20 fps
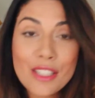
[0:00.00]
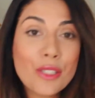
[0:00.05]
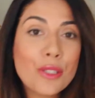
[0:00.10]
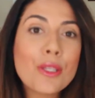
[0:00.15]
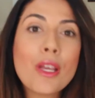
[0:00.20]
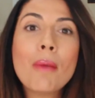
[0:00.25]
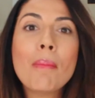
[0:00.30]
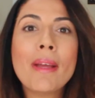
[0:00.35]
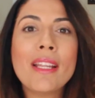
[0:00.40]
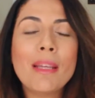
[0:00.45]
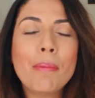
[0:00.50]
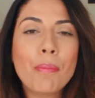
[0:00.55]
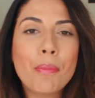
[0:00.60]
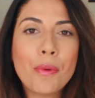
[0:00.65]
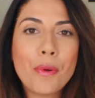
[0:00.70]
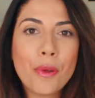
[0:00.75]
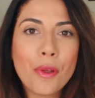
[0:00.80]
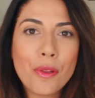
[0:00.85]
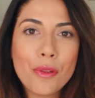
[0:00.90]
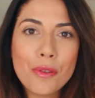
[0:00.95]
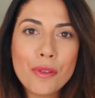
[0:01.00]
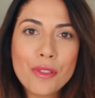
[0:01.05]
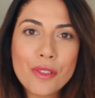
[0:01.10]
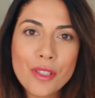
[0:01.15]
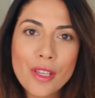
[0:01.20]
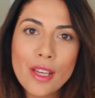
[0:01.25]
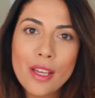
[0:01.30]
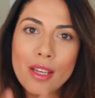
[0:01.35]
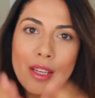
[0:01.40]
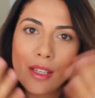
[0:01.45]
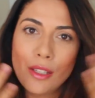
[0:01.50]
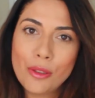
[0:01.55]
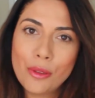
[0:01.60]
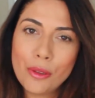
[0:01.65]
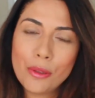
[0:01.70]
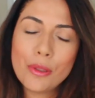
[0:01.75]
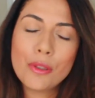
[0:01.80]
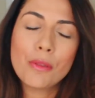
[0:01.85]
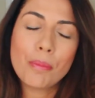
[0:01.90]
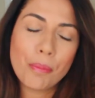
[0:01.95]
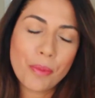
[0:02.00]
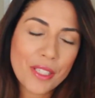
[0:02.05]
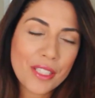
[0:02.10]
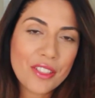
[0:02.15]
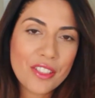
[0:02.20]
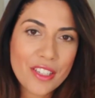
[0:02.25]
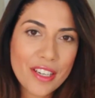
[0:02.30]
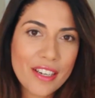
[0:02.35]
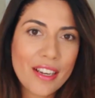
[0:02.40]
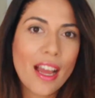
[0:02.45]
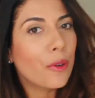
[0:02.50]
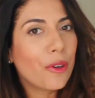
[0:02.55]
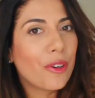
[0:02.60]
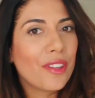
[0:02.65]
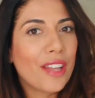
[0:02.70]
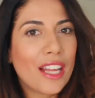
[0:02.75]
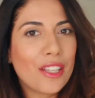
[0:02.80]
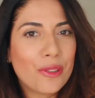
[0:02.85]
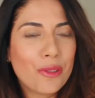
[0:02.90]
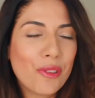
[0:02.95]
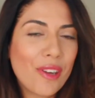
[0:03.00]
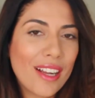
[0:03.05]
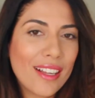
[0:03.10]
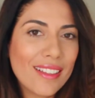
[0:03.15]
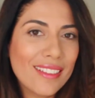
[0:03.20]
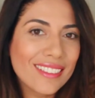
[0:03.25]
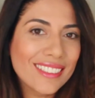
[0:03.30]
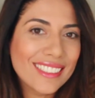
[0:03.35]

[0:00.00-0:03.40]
so many products to look prettier or natural.